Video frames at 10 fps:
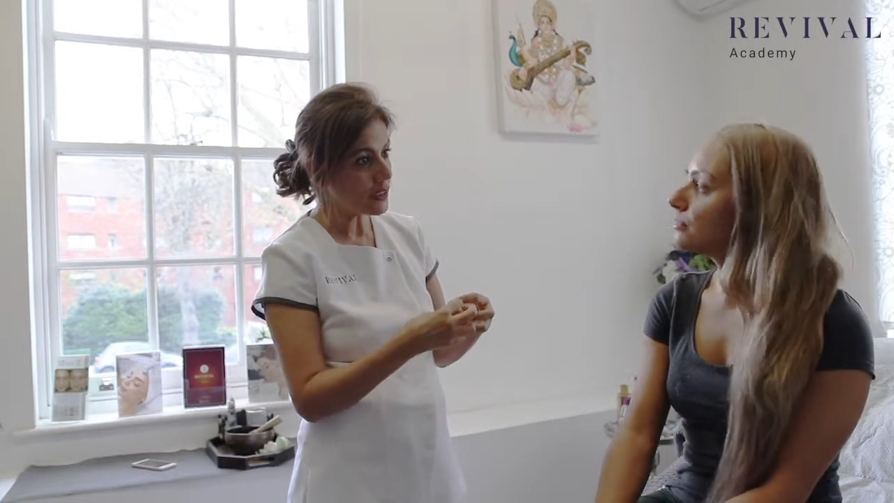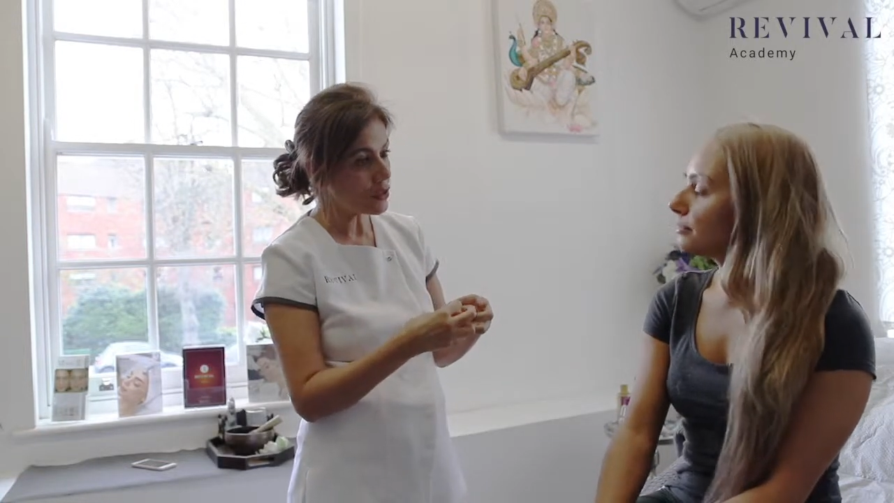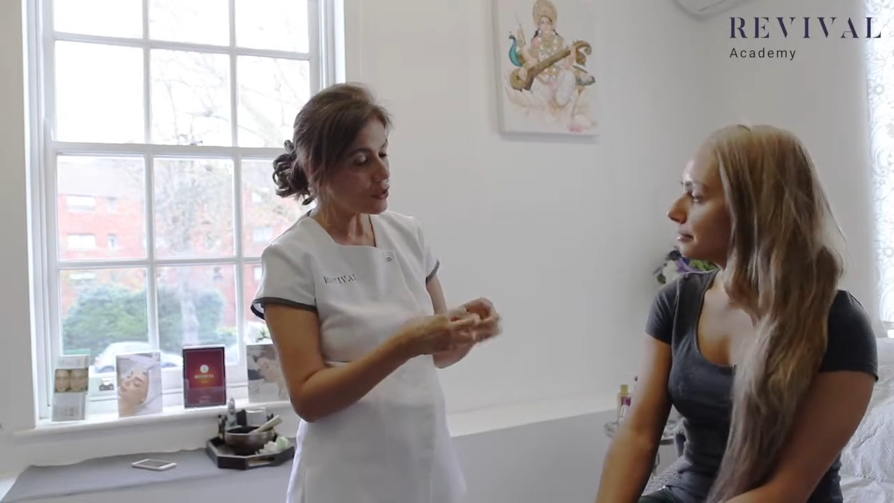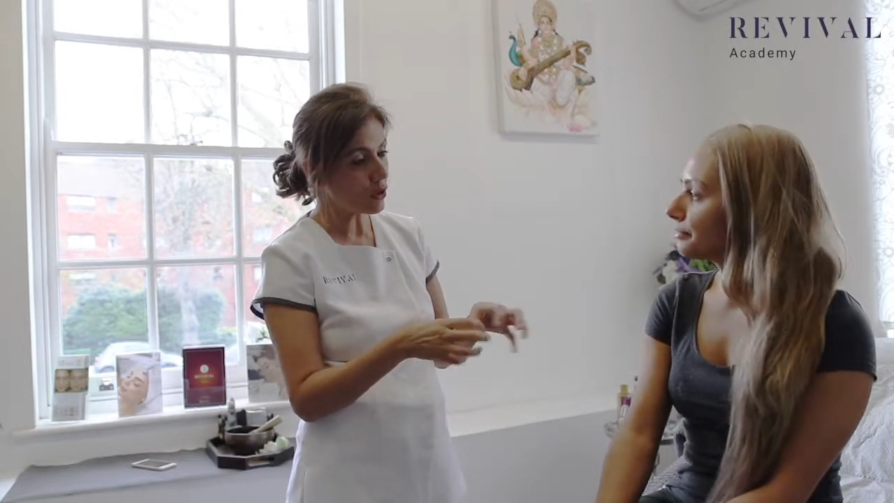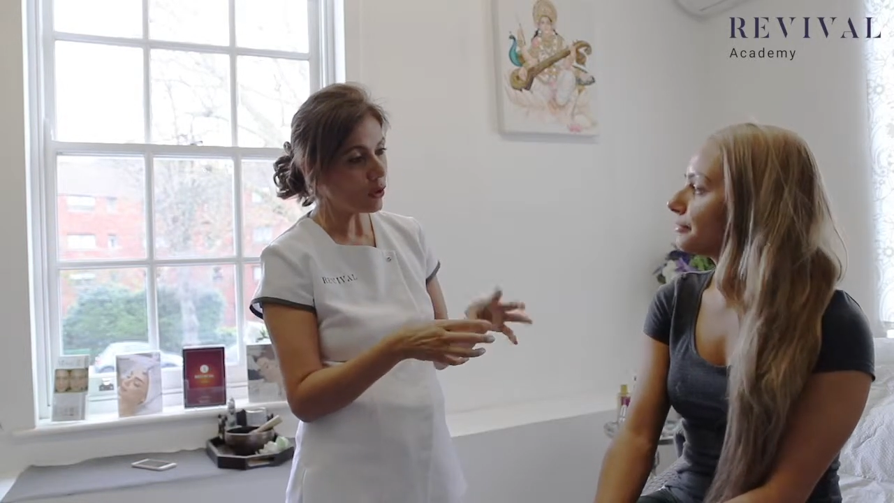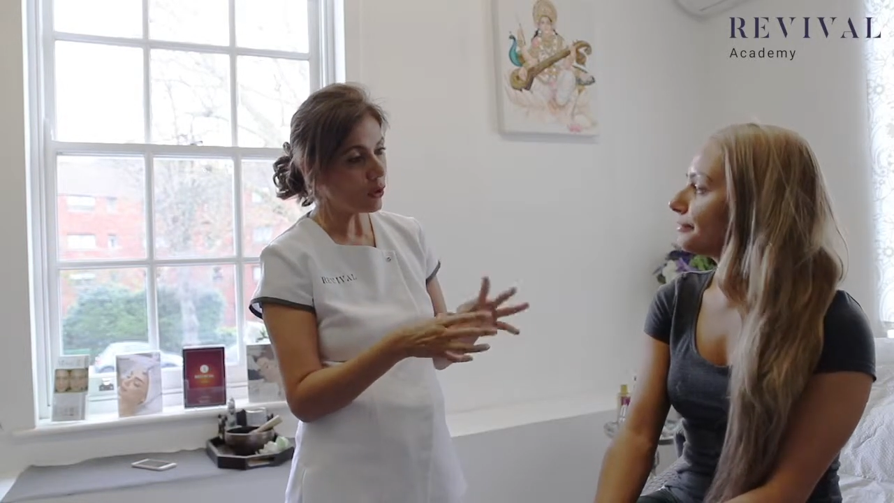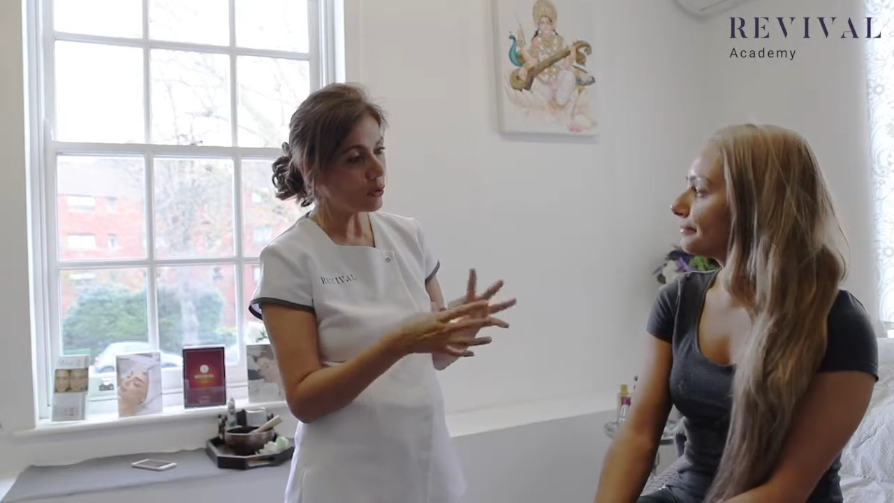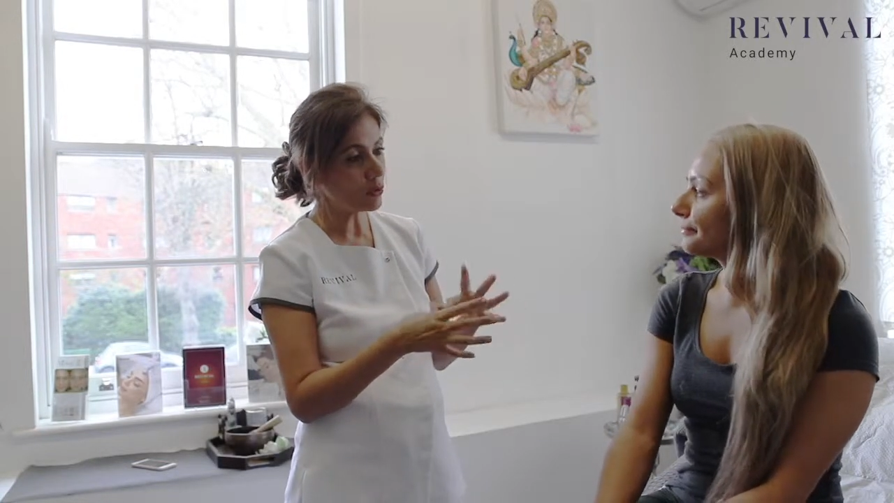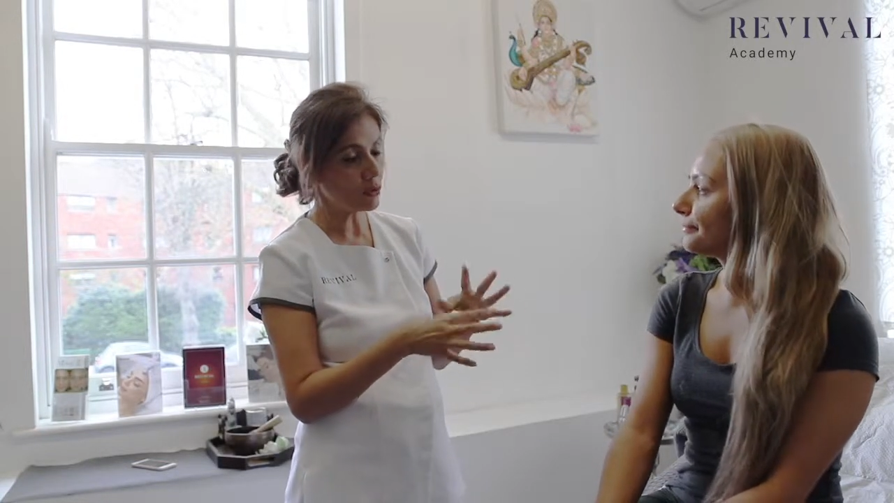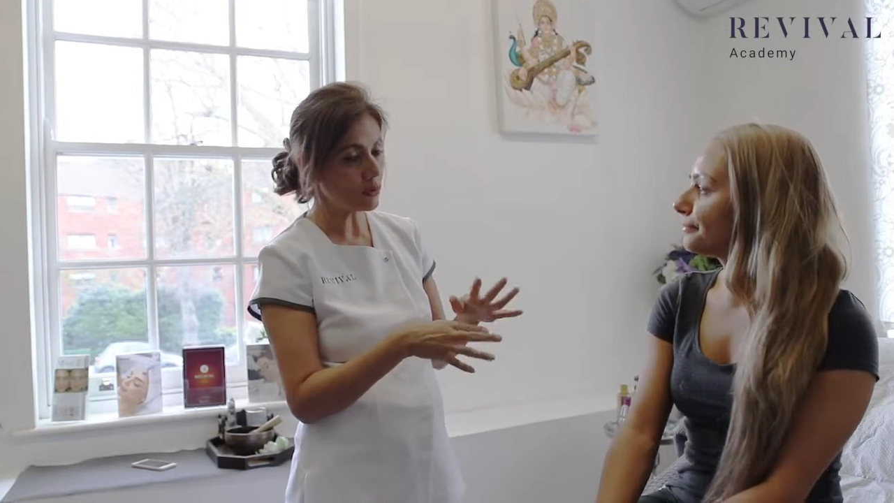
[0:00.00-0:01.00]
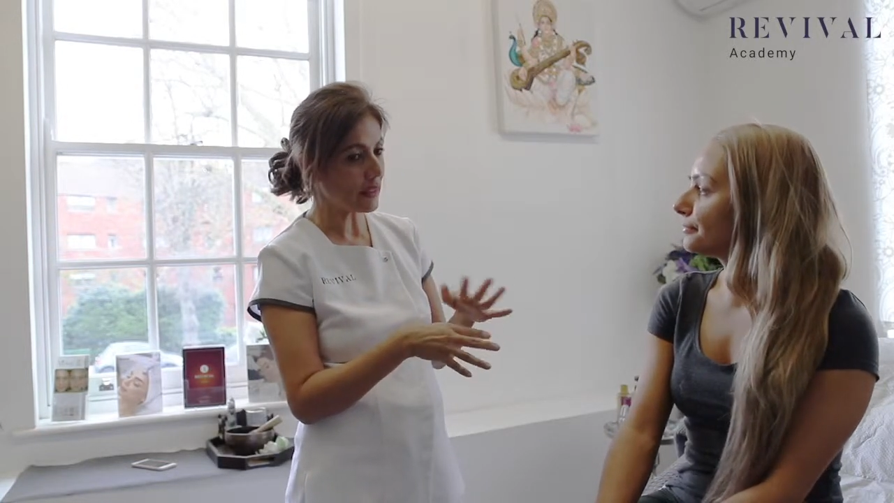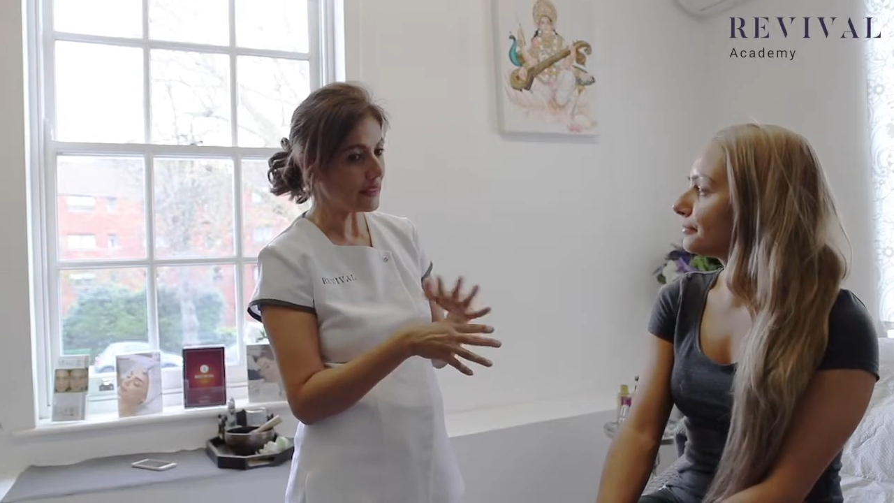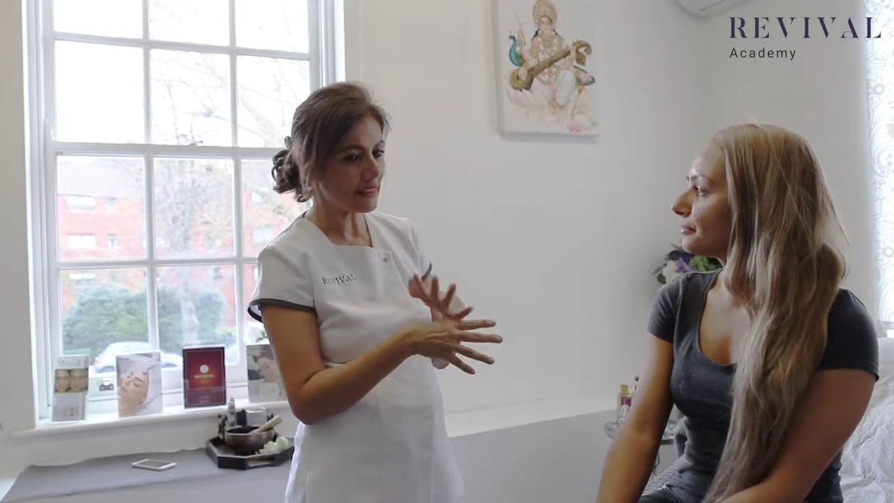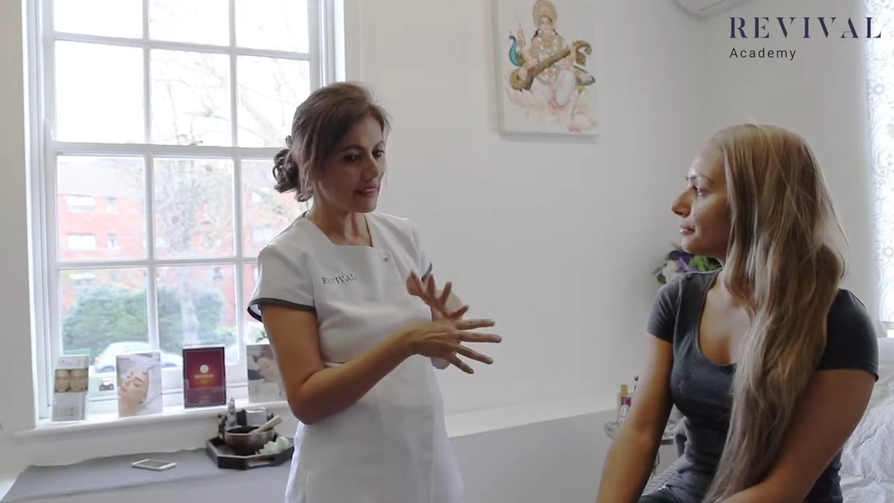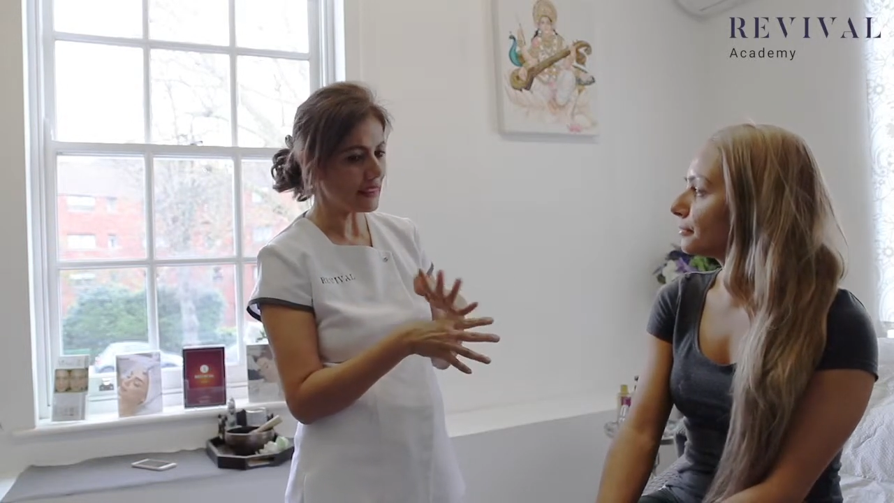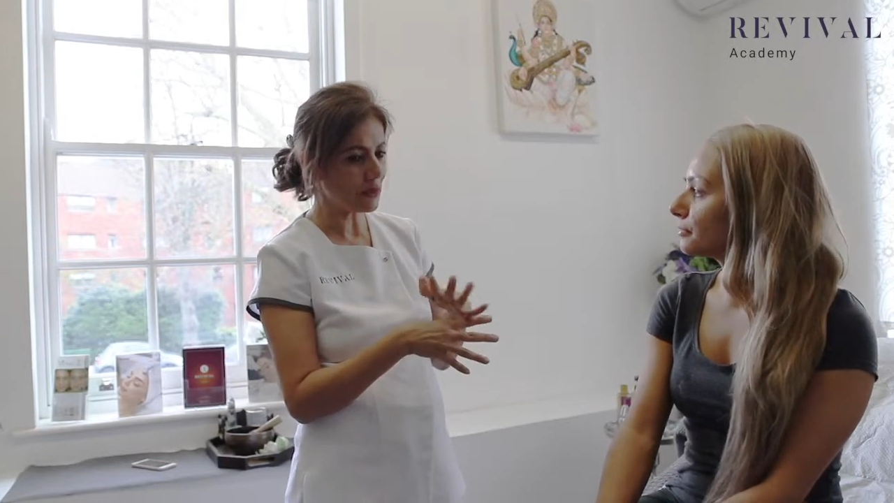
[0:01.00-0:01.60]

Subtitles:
So and